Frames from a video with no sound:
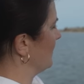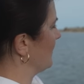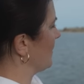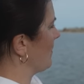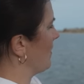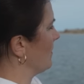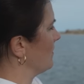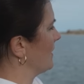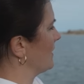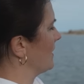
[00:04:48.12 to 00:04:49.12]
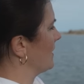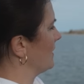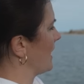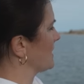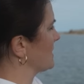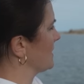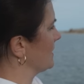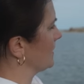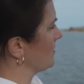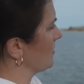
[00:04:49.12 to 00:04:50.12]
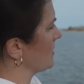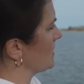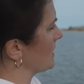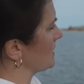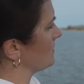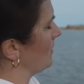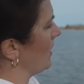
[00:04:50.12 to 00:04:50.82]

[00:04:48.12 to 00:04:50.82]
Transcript: If you go all the way there, actually the gimbal is